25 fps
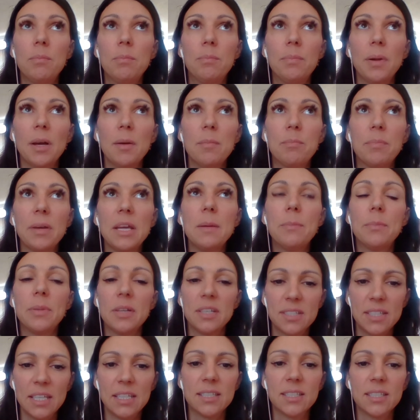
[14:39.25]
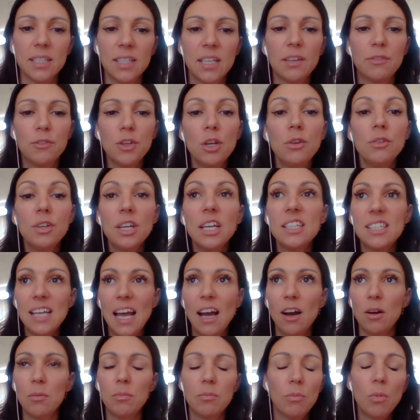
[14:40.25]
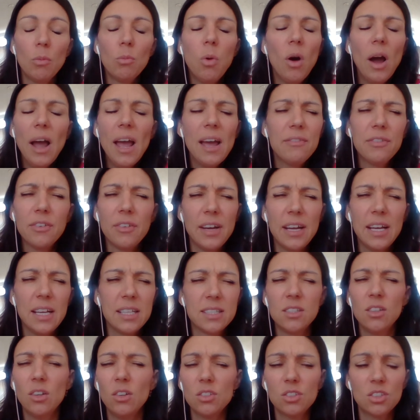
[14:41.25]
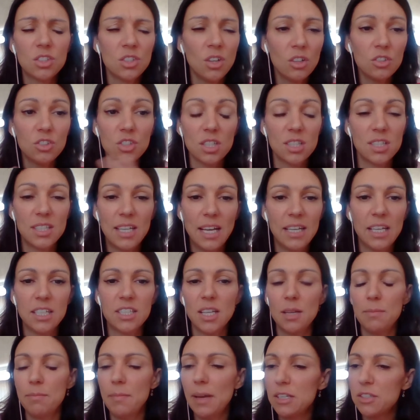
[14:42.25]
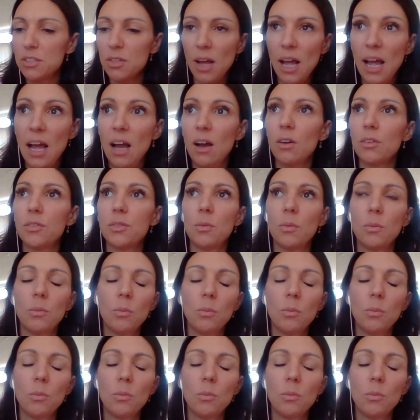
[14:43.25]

but be persistent if you need help whatever it is not not just the adhd mental health